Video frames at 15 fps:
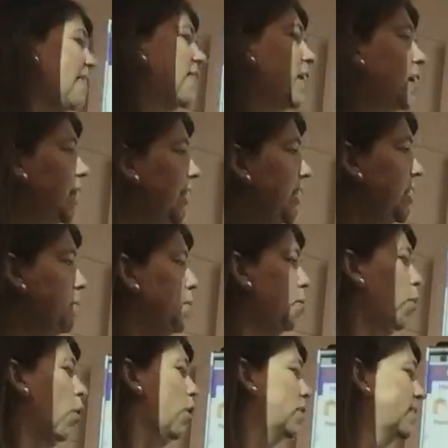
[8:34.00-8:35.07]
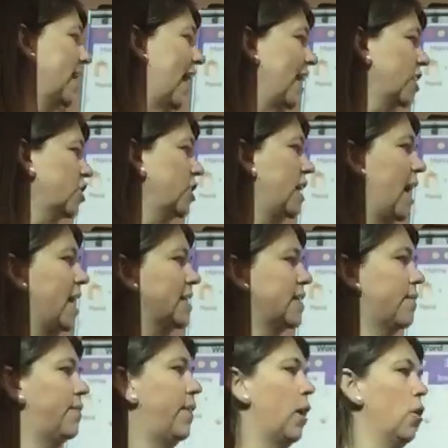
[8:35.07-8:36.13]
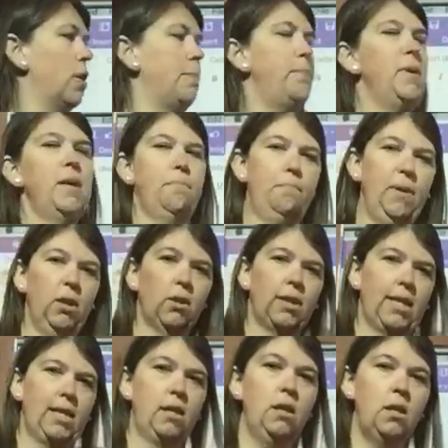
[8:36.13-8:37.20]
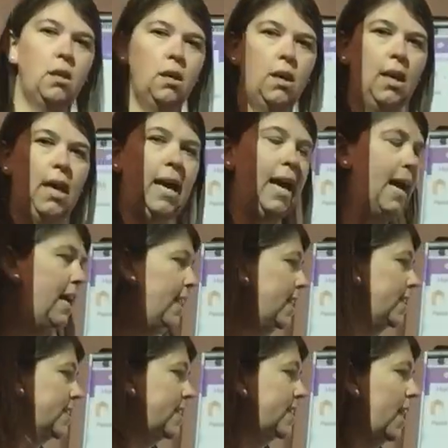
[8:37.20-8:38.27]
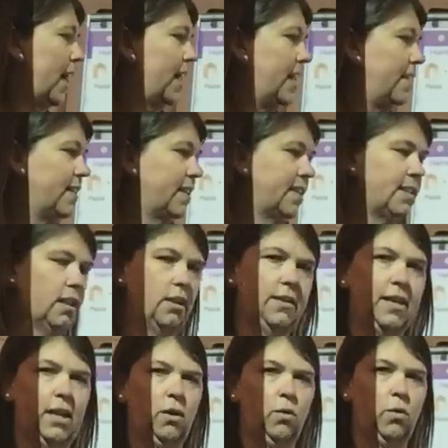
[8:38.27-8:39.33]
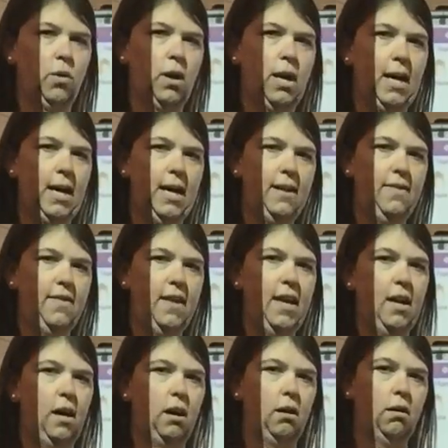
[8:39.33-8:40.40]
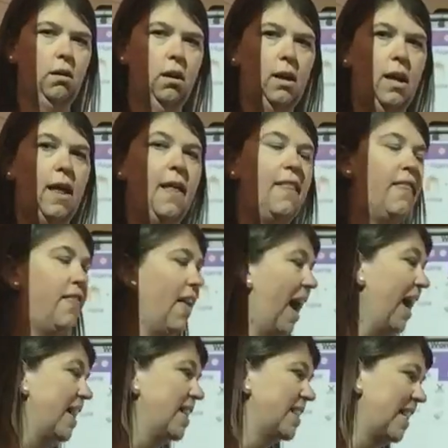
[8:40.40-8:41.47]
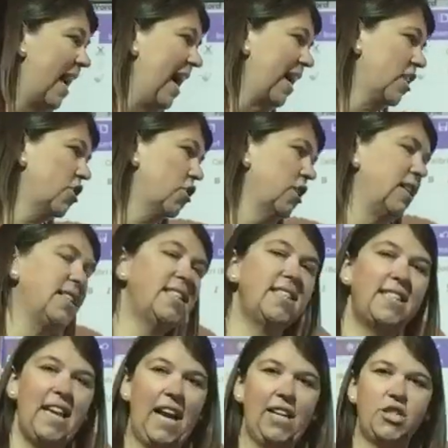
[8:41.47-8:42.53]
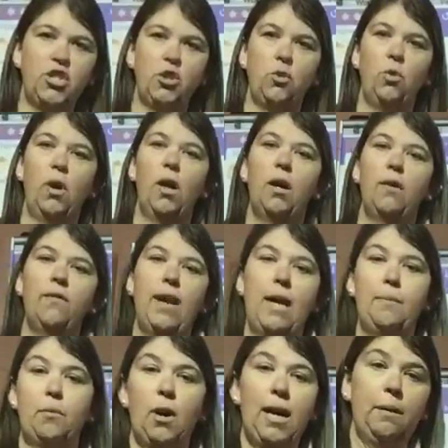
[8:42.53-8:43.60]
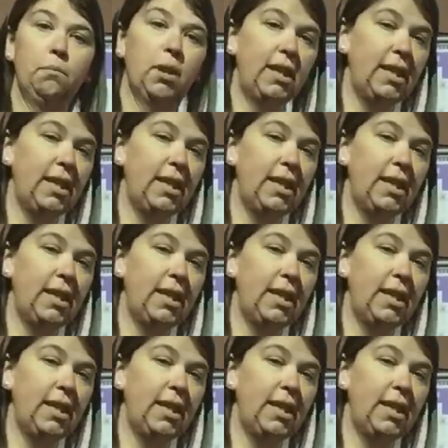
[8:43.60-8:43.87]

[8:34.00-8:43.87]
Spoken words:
The Lincoln Memorial is actually, it has a very big building, and inside it, this little thing right there, that is actually a statue of Abraham